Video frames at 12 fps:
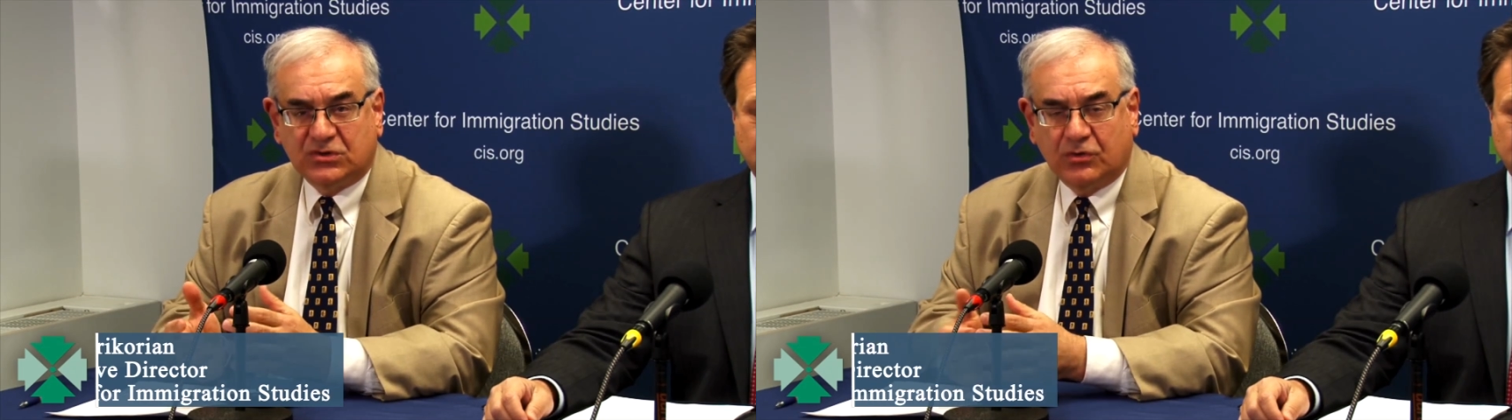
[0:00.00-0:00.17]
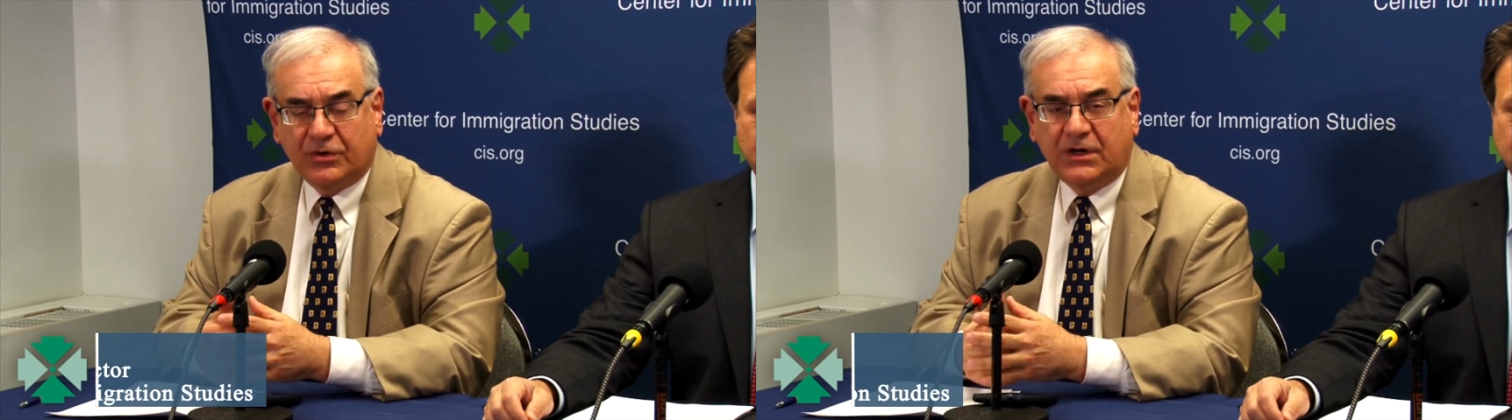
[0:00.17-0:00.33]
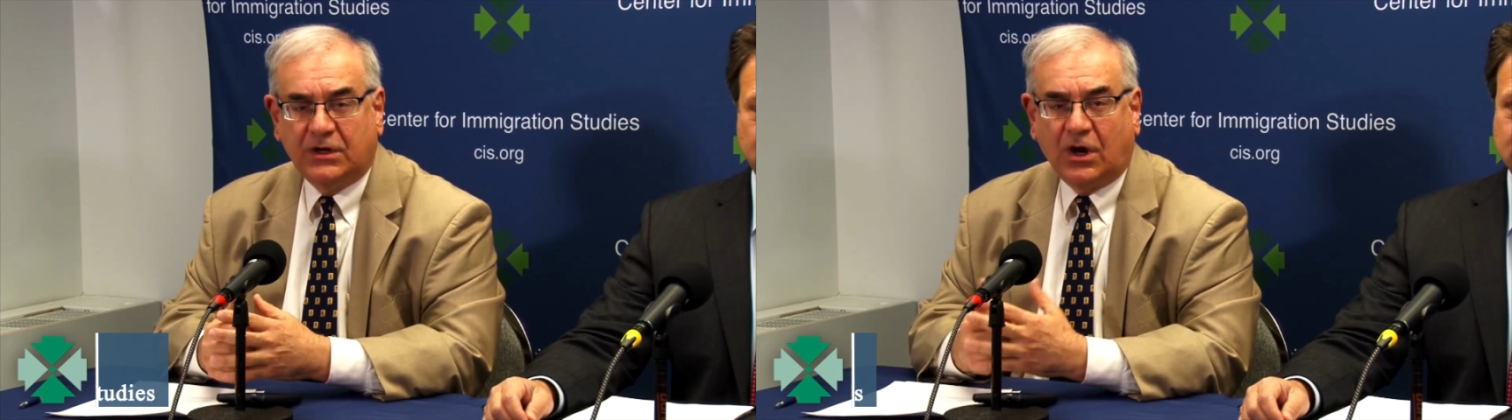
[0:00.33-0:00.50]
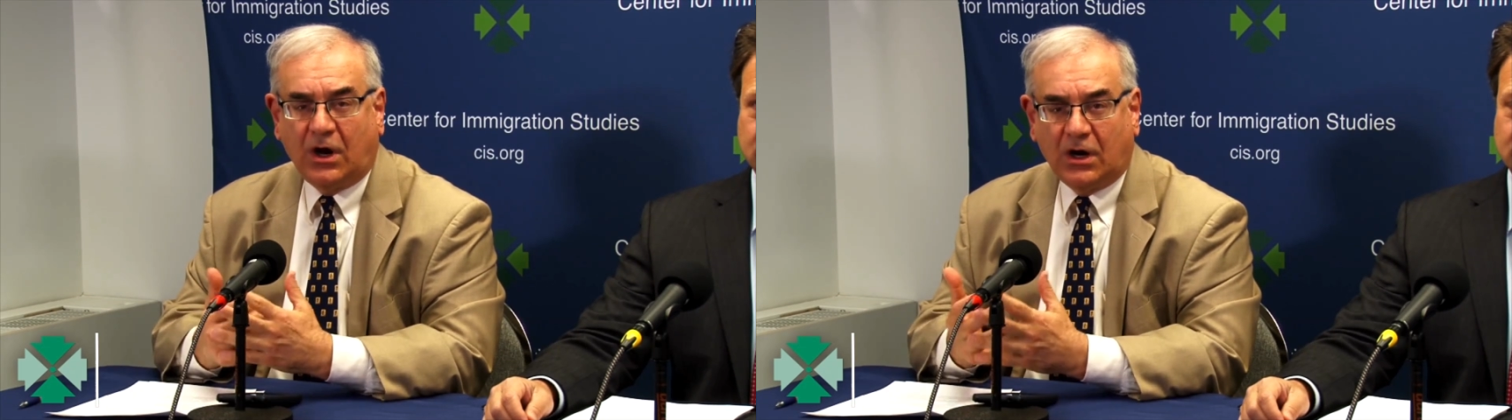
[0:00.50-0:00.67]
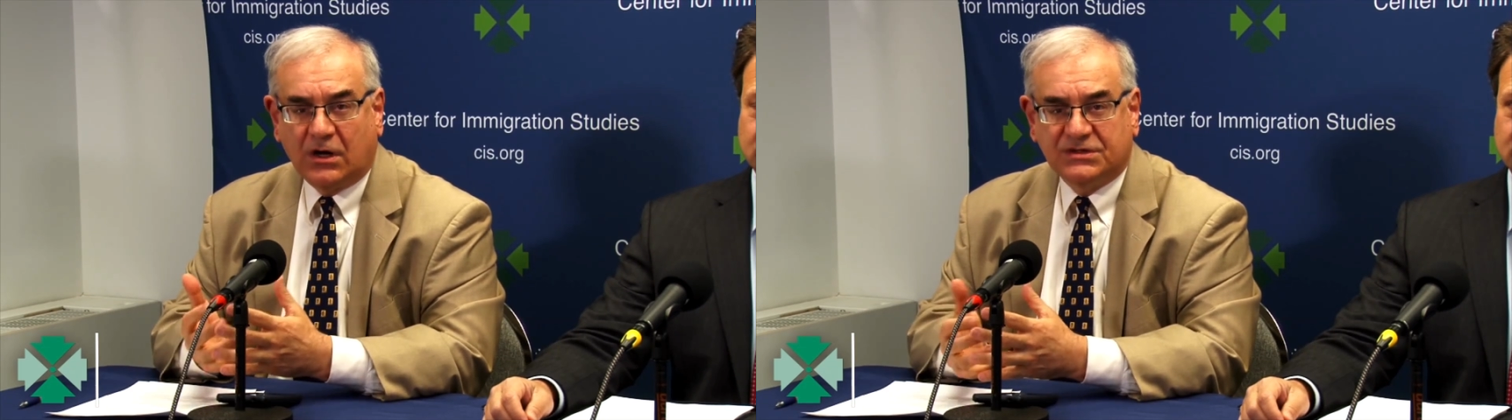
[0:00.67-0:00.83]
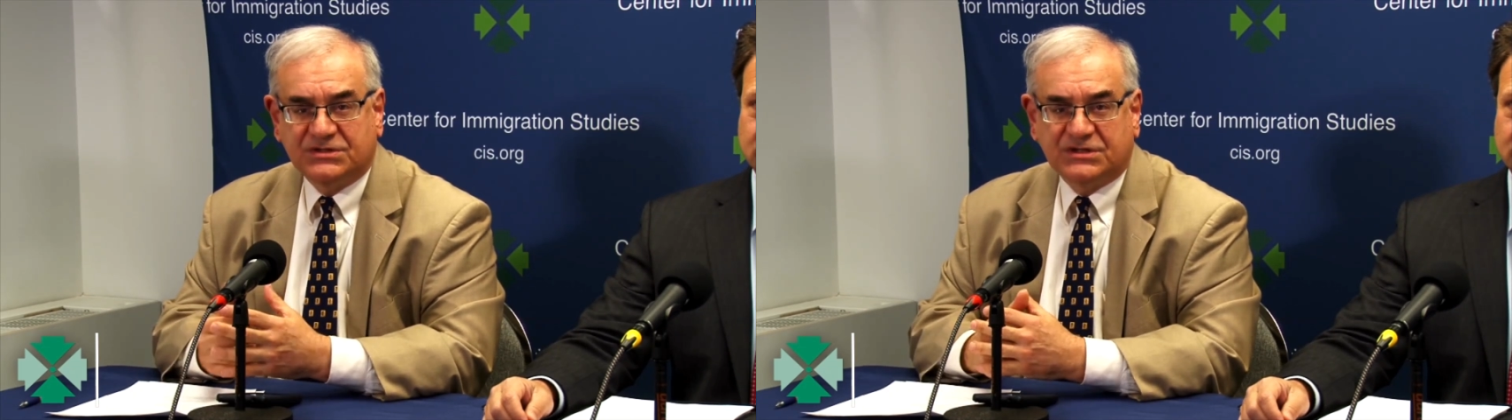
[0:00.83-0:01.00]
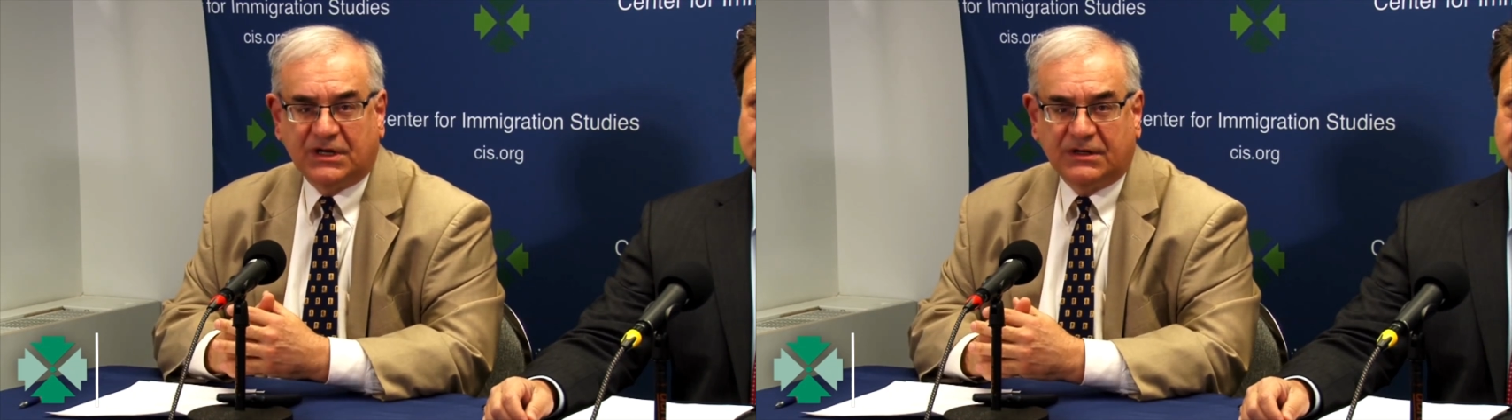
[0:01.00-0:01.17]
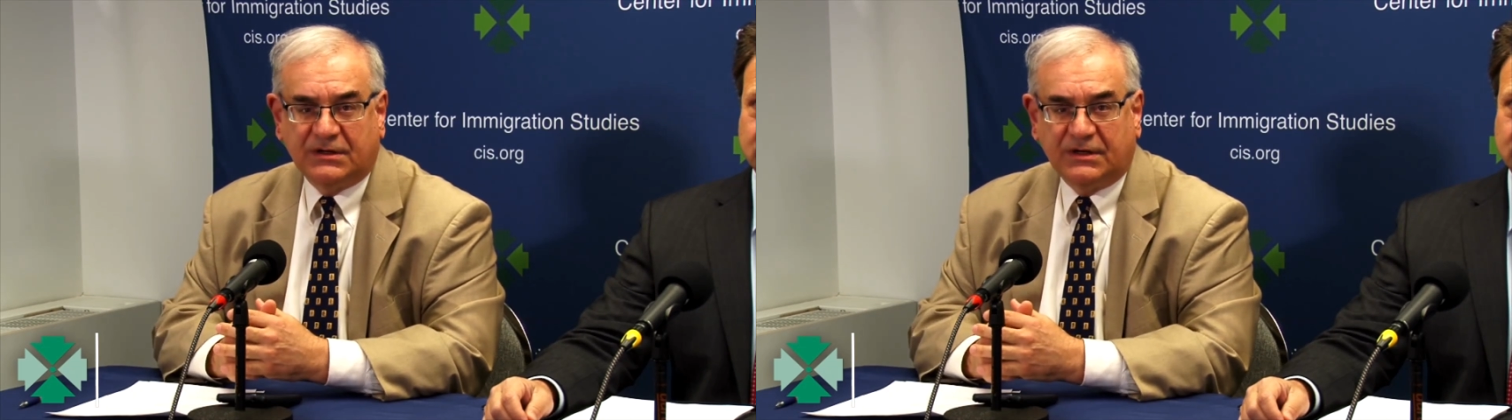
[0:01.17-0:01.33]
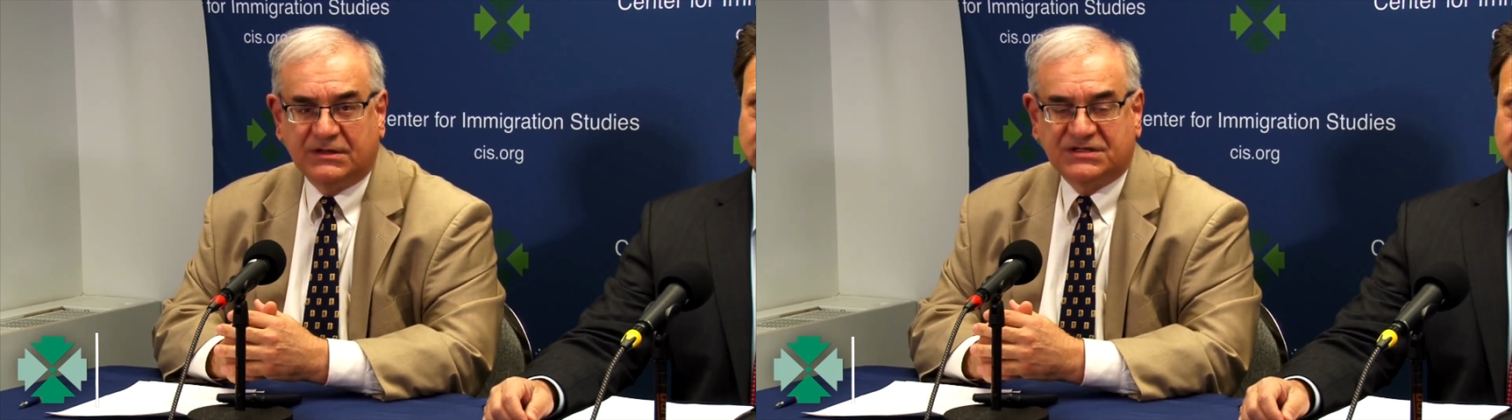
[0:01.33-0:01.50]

and green cards and